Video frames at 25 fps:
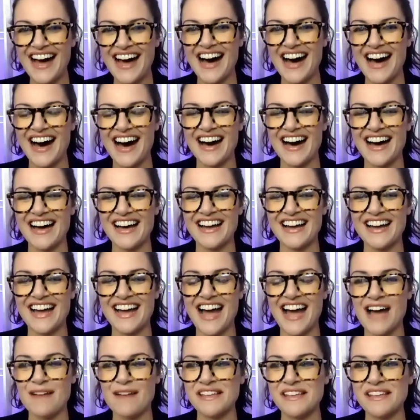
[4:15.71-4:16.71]
Uh,
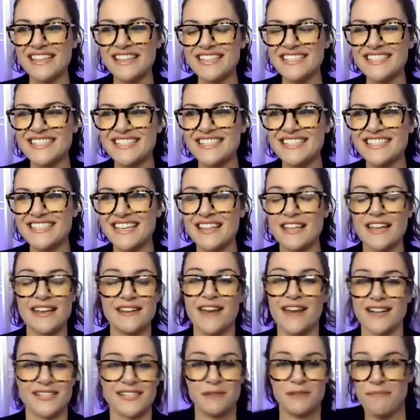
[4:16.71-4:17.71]
I mean, this is, and
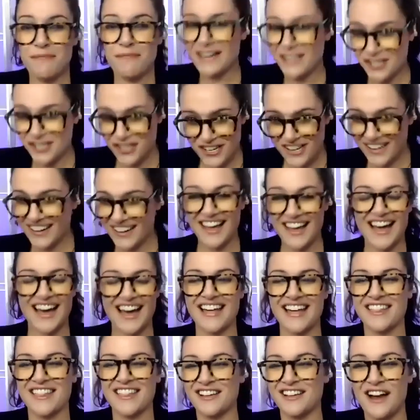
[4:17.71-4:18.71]
not to mention
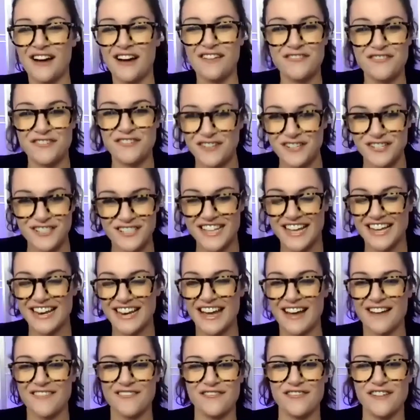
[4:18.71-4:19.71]
uh, the governors that
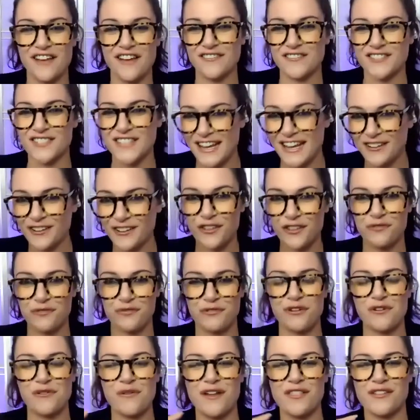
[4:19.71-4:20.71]
have have cycled
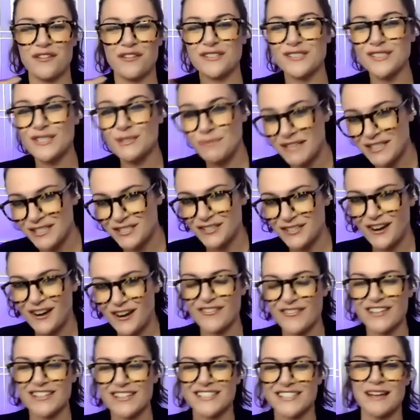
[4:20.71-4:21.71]
through, whether it's Spitzer
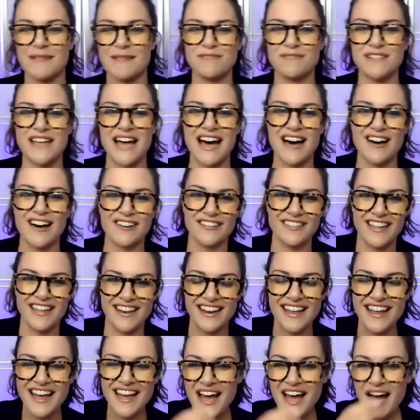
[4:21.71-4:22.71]
having to step down, and
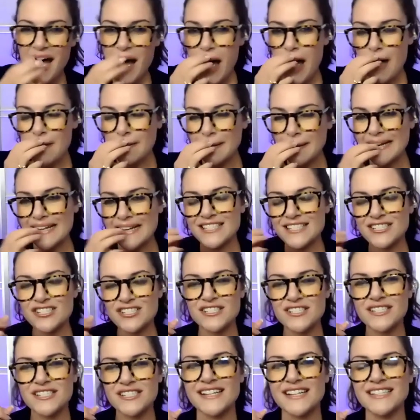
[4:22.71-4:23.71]
then, I mean, it's
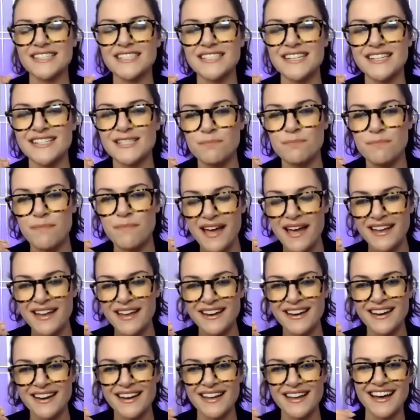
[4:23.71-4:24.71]
just it's it's
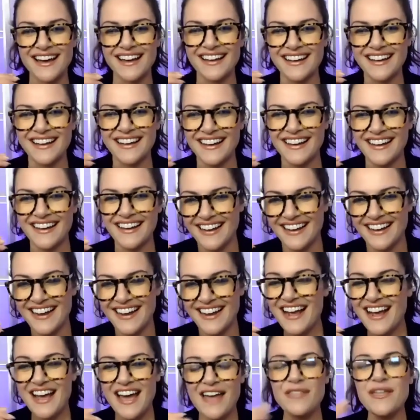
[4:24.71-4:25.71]
been, and
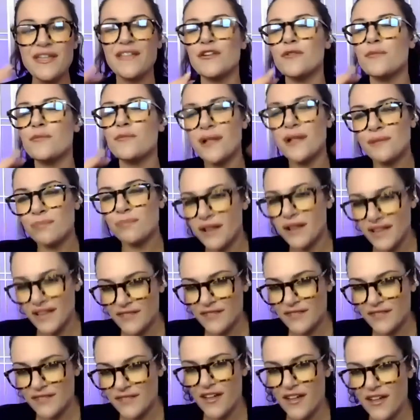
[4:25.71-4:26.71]
then there are pl- plenty of
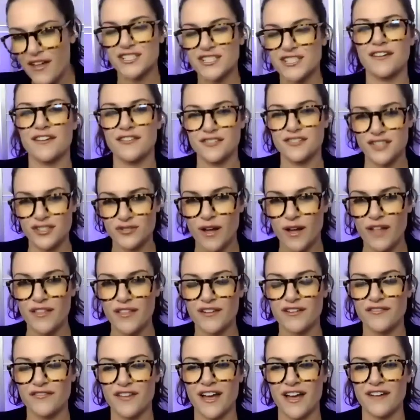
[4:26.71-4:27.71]
other senators as well that
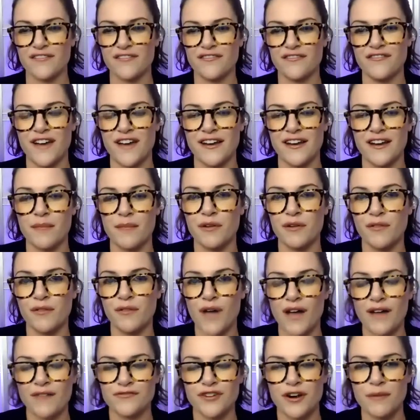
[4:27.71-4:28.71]
have, have ended up in a
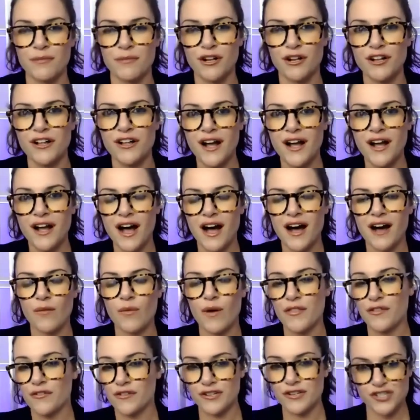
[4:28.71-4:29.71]
lot of trouble, uh,
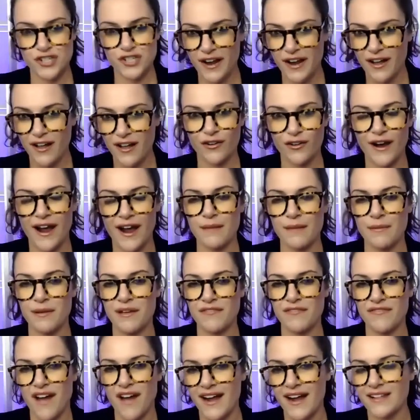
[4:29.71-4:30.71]
whether in jail or had to
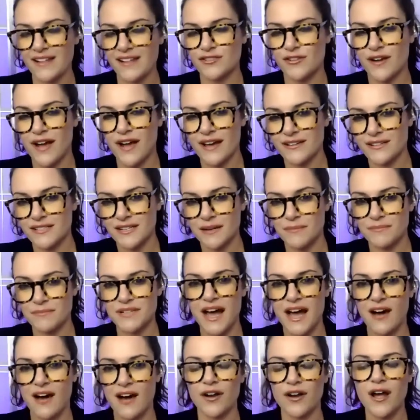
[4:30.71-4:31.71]
pay fines or had to step
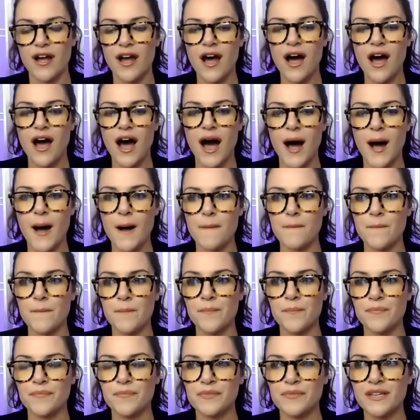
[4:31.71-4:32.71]
down.
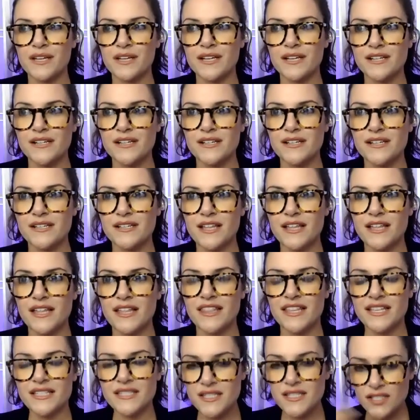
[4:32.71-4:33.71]
Um,
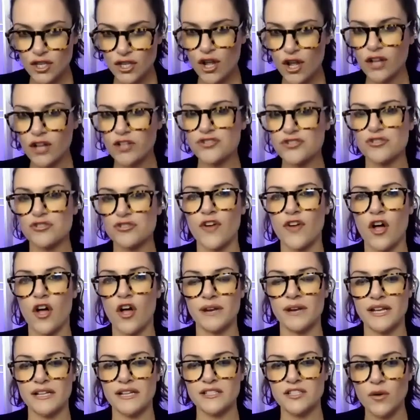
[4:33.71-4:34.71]
this is the culture of
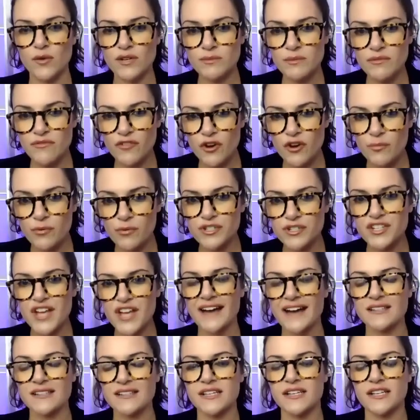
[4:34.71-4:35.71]
Albany. It's always been very
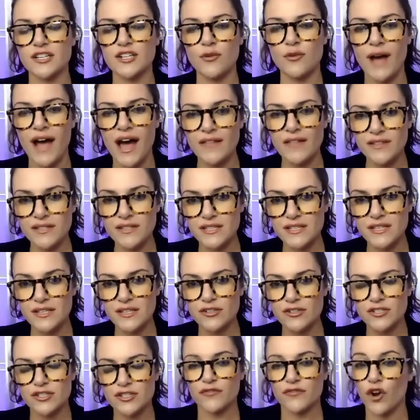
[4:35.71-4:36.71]
protected, and you had these
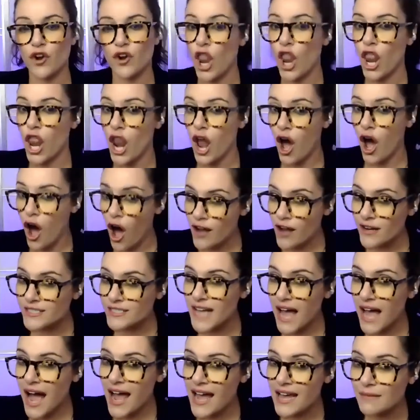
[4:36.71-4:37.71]
leaders there for a long
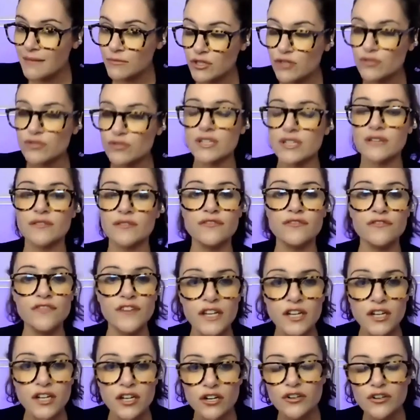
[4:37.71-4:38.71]
time using
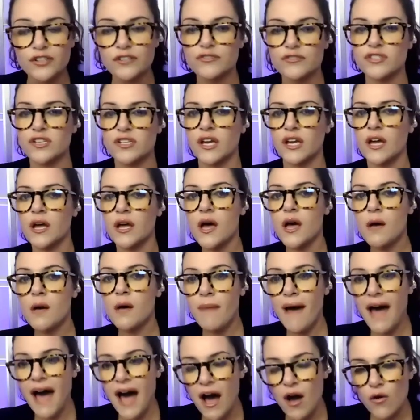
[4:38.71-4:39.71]
fear, using
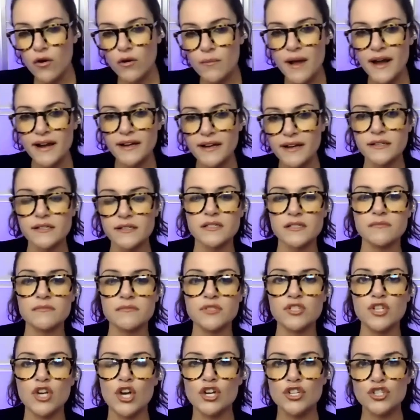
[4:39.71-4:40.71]
power
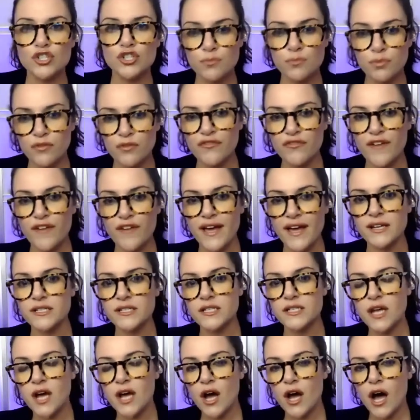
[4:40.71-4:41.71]
mechanisms to
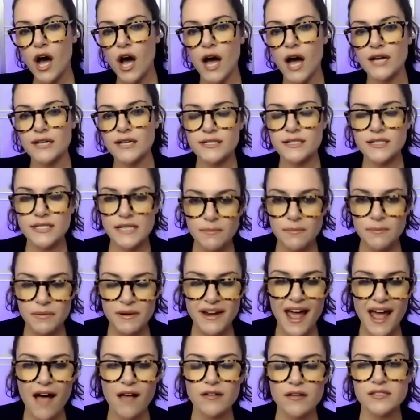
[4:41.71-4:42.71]
prevent uh, deep
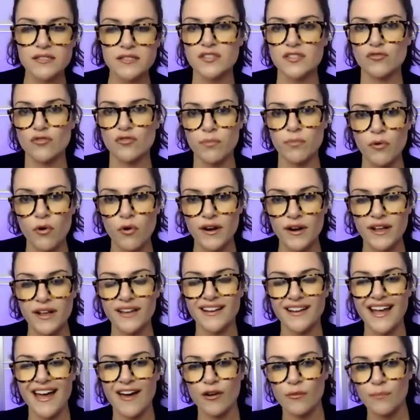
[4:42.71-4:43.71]
analysis and reporting
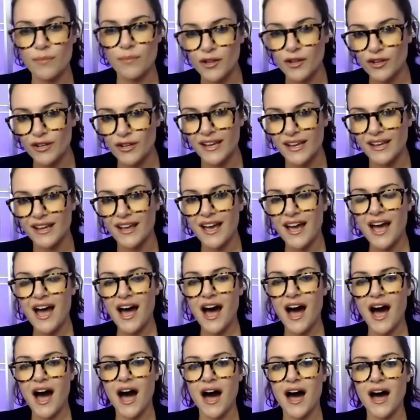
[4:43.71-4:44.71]
and accountability.
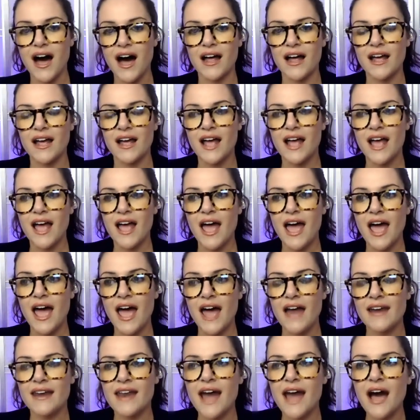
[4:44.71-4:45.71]
Uh,
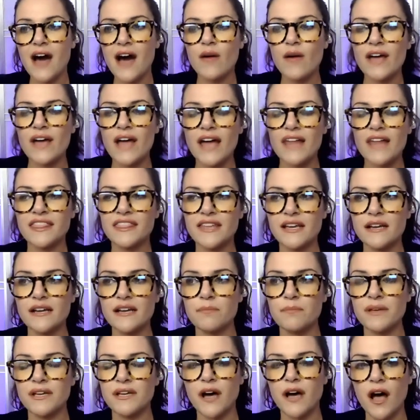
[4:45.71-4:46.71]
and now I, I
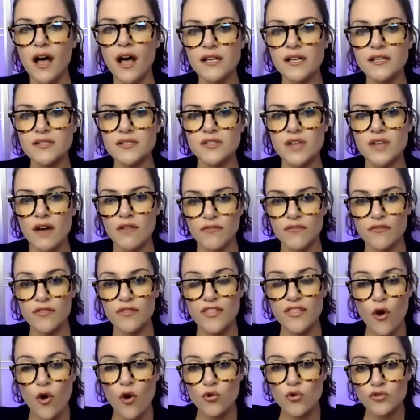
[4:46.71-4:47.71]
think because
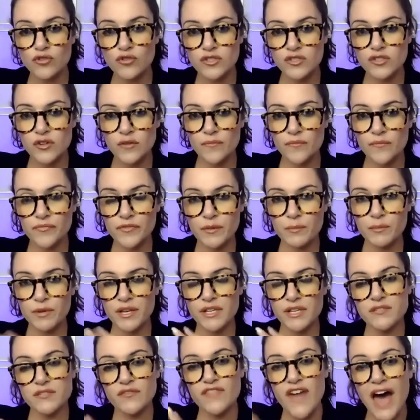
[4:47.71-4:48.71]
of those,
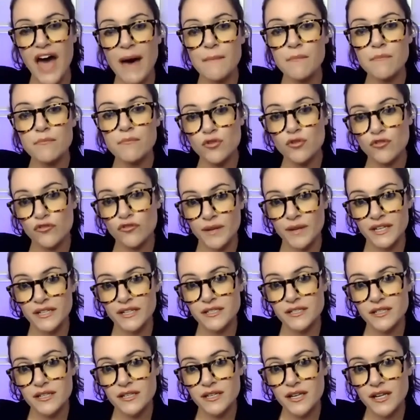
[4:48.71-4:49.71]
because of that
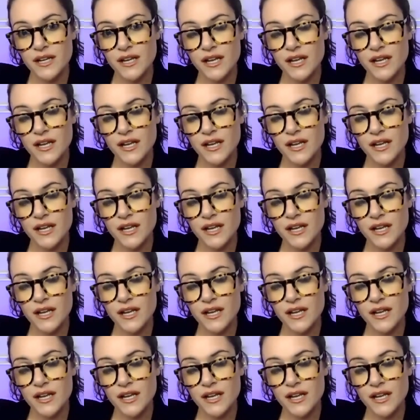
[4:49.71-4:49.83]
movement,